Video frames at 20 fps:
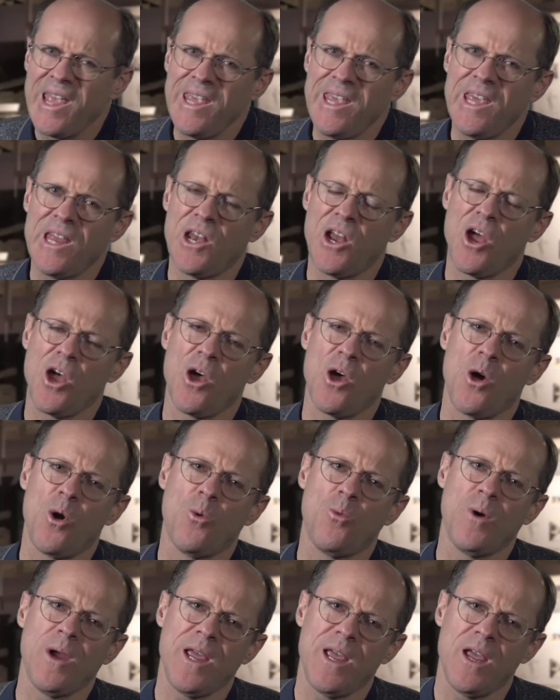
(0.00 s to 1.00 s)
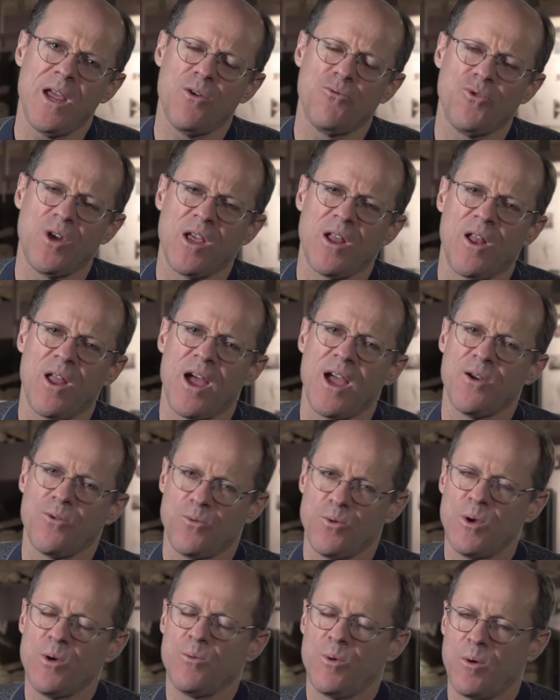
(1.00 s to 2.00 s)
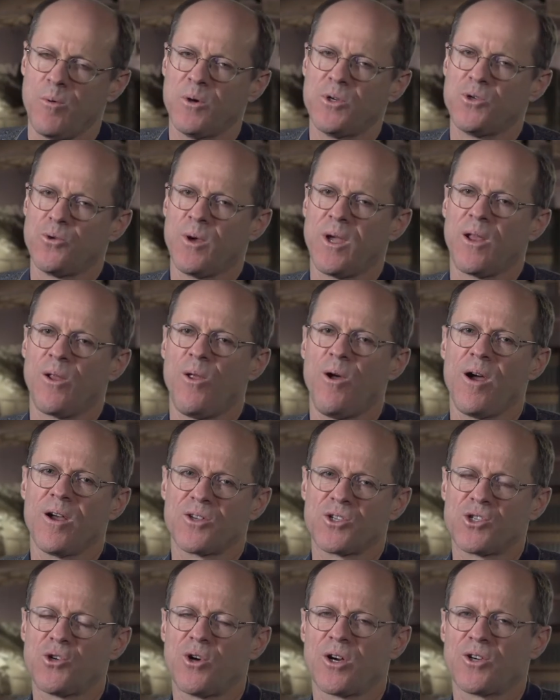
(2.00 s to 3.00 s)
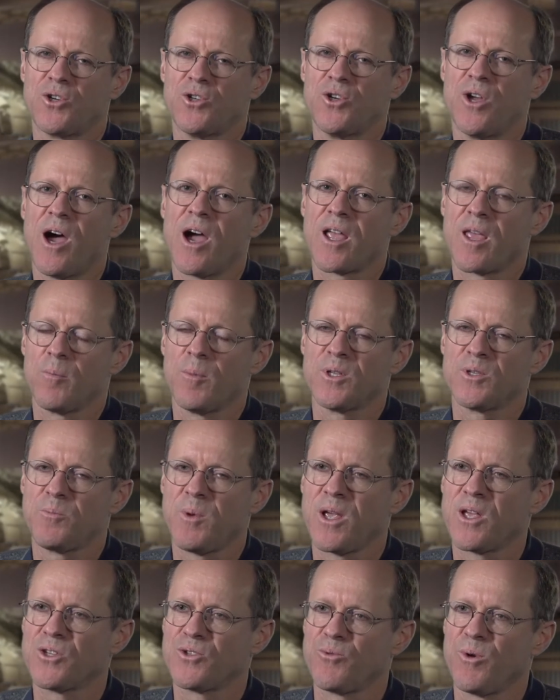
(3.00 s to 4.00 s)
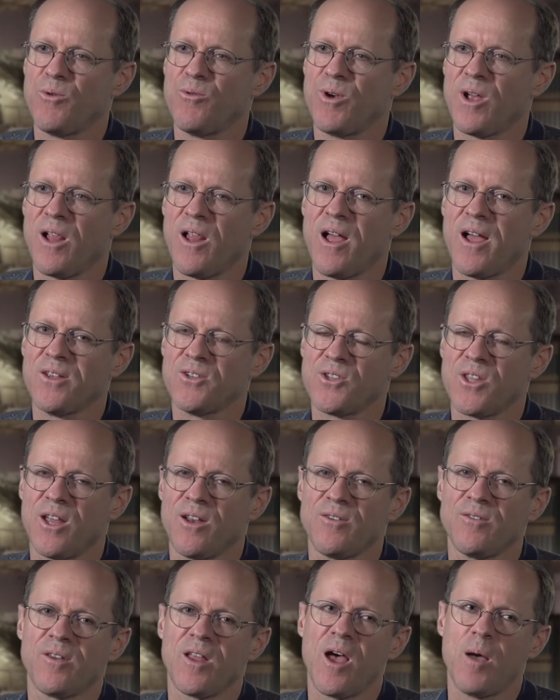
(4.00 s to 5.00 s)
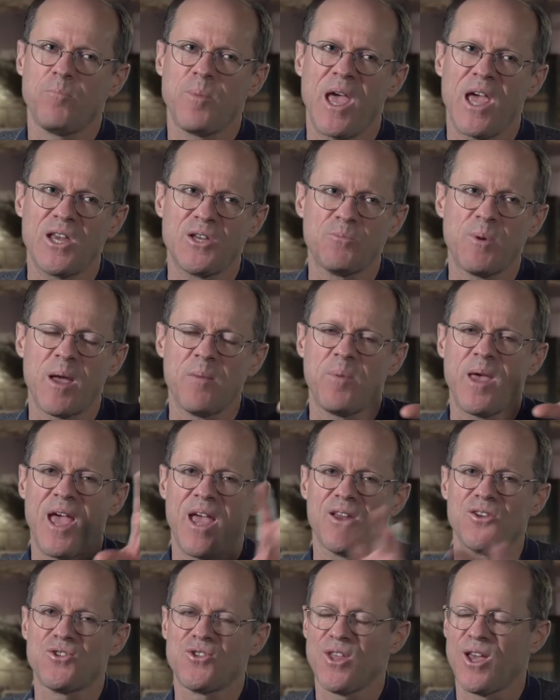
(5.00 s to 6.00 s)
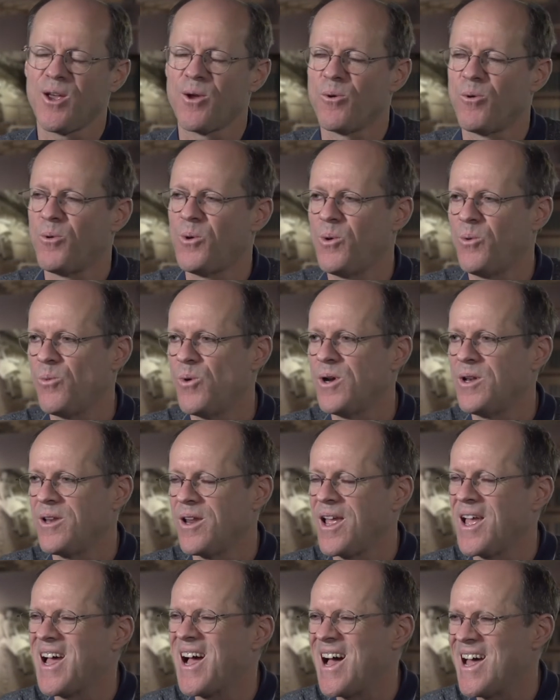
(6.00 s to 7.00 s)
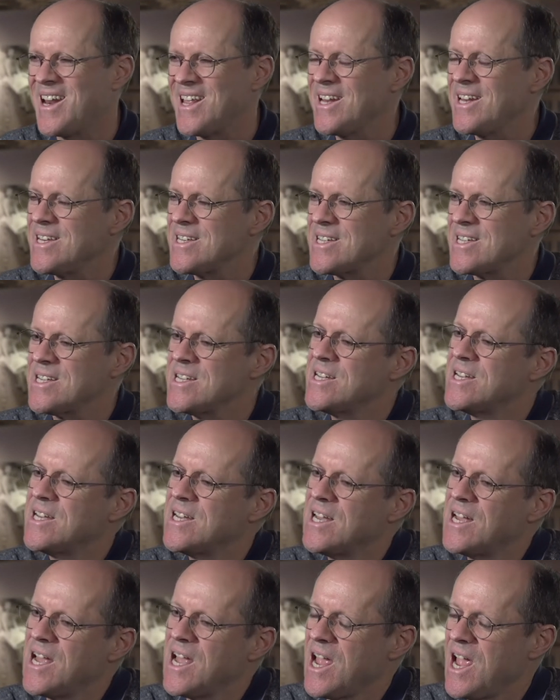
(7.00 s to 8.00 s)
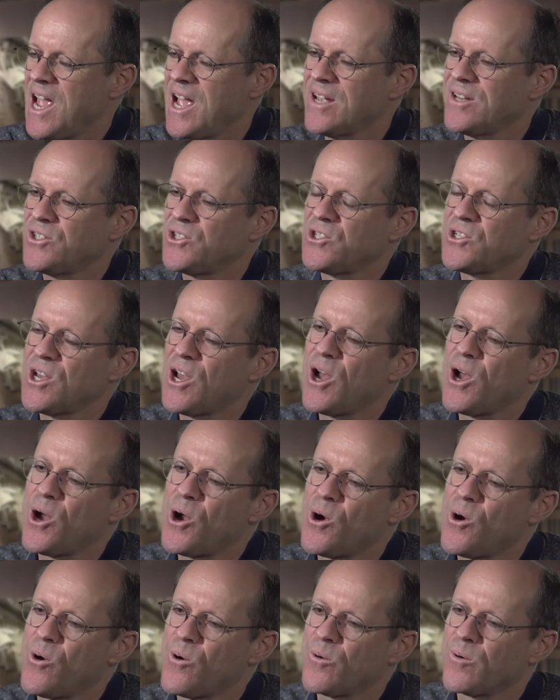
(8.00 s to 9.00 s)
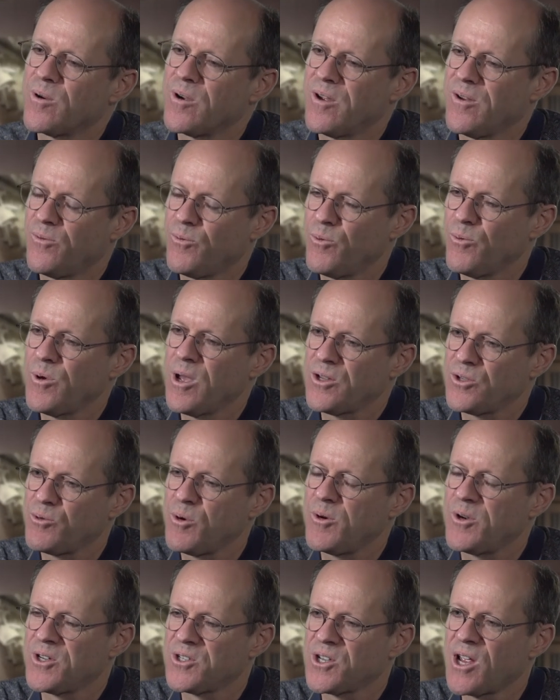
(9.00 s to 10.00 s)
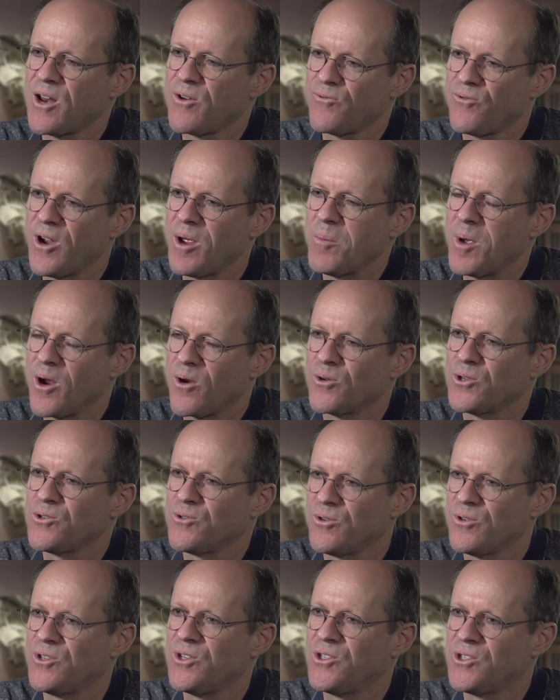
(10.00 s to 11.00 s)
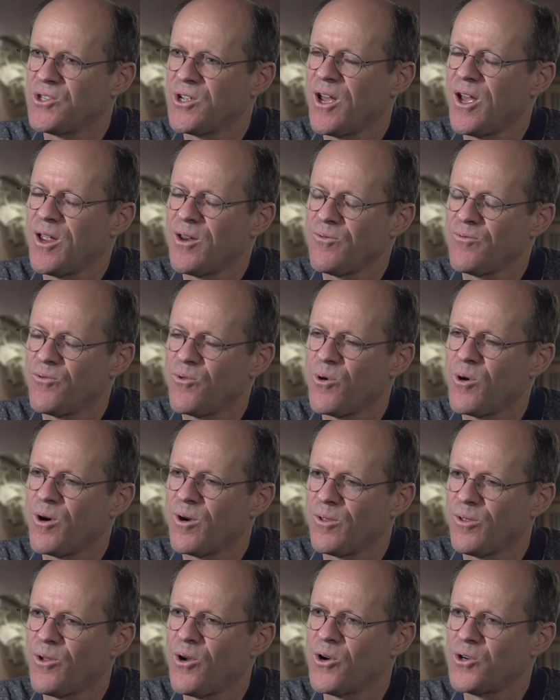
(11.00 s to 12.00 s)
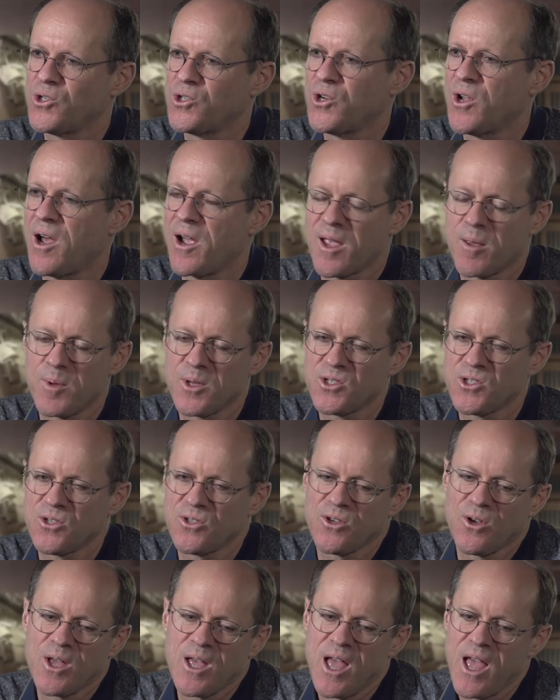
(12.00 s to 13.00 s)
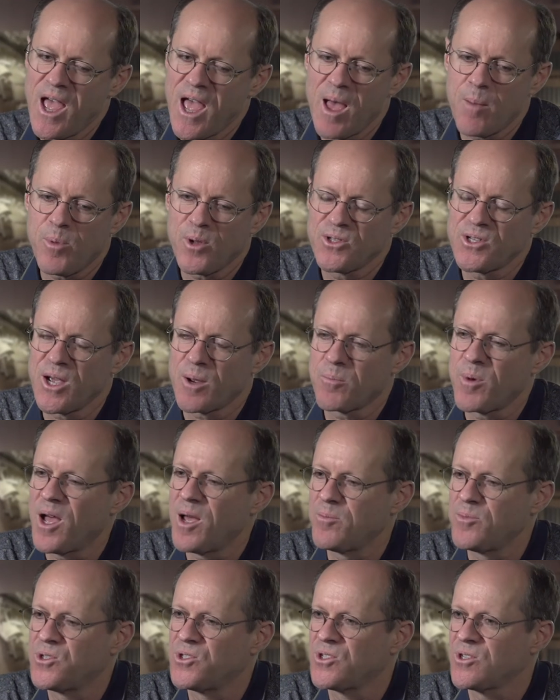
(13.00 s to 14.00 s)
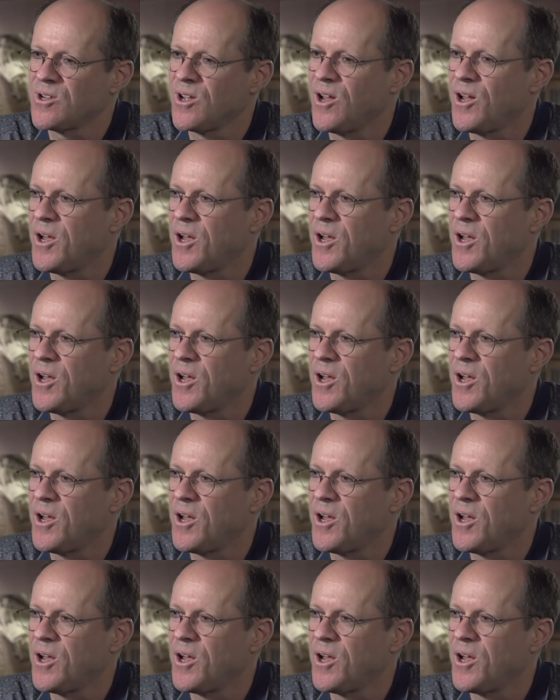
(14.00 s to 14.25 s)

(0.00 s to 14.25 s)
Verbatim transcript: You know, we realized we were doing long structured documents because we realized that a page by page thing wouldn't cut it. And so, as we were designing FrameMaker, it was designed for large documents, and so Apple Tech Pubs,